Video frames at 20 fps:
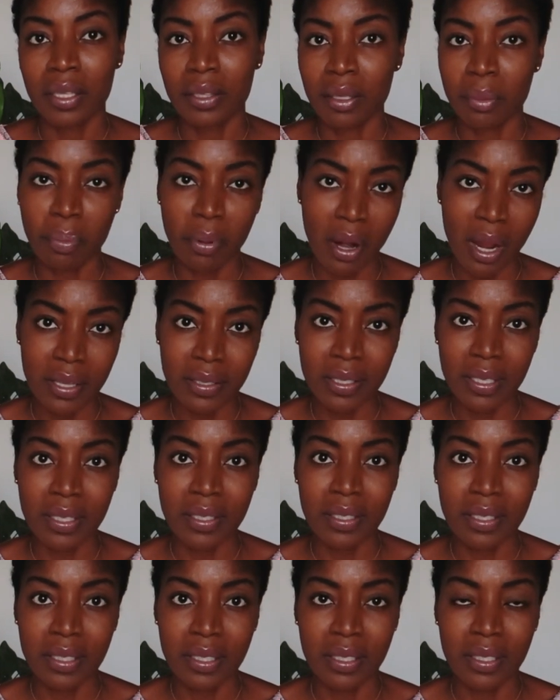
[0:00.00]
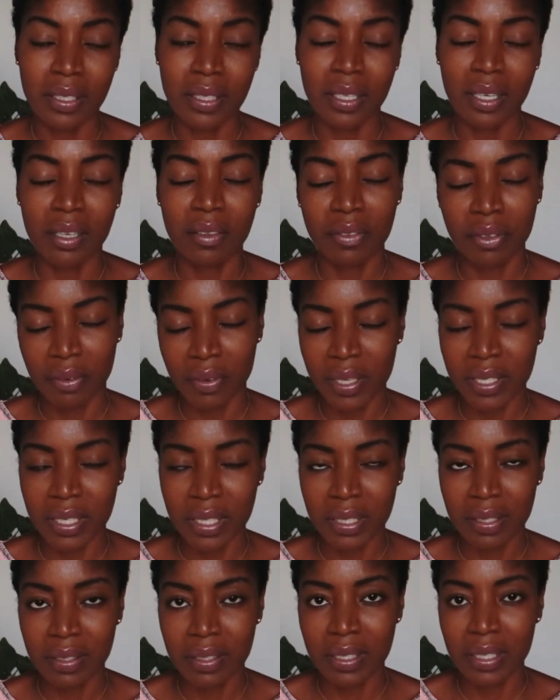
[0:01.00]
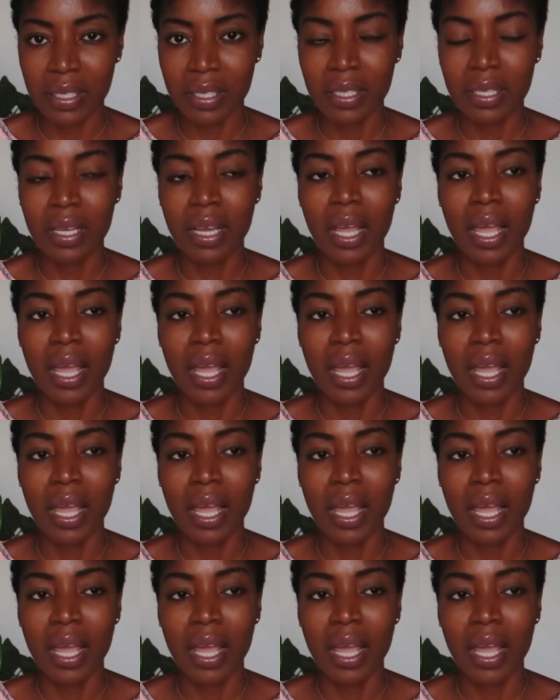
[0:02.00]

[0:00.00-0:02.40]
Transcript: the processing of the residency.